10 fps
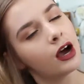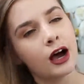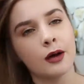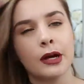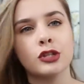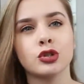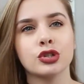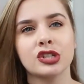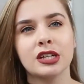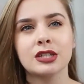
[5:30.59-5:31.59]
Um,
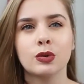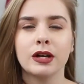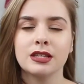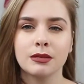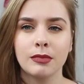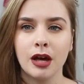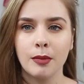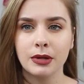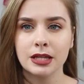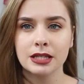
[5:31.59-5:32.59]
Androgyny is quite similar,
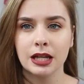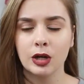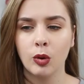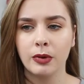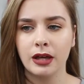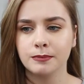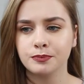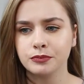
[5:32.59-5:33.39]
but it's a little bit